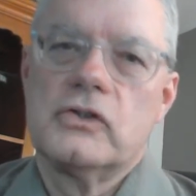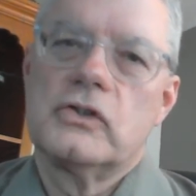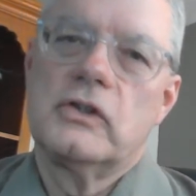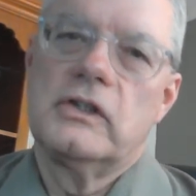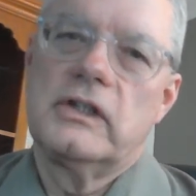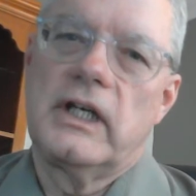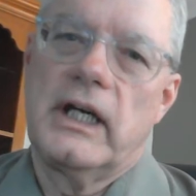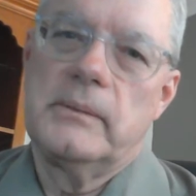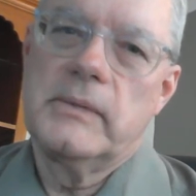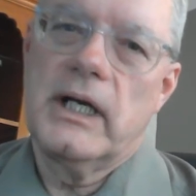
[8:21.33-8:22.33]
So the
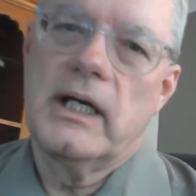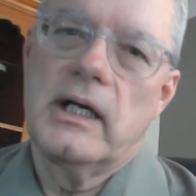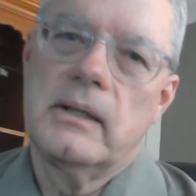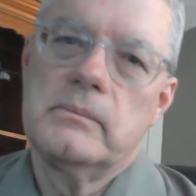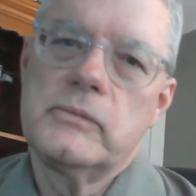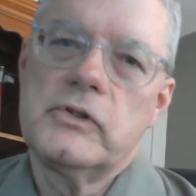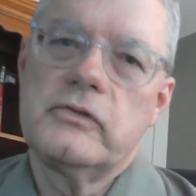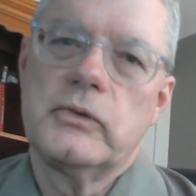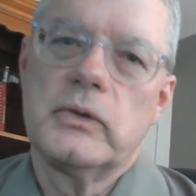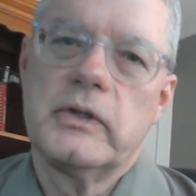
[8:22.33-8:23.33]
time comes
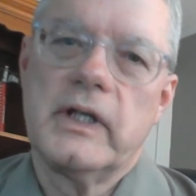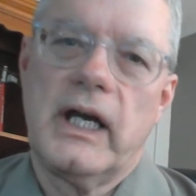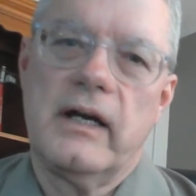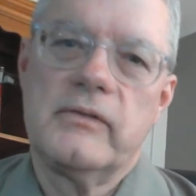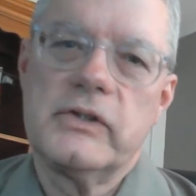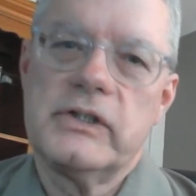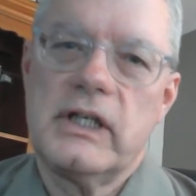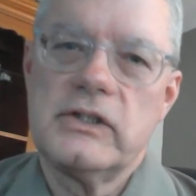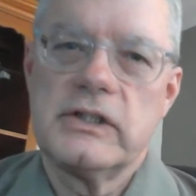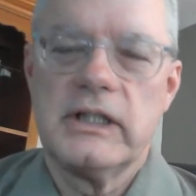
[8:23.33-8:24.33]
for the
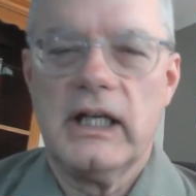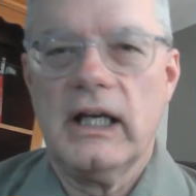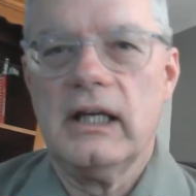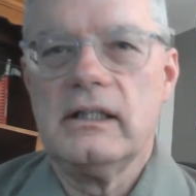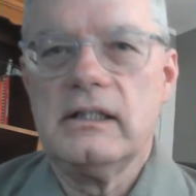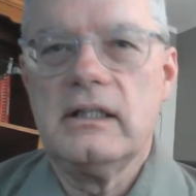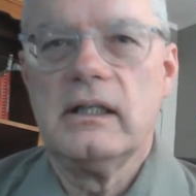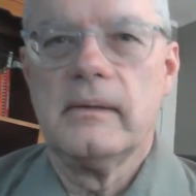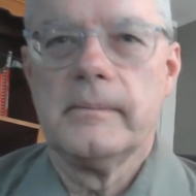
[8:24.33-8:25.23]
conversation to end.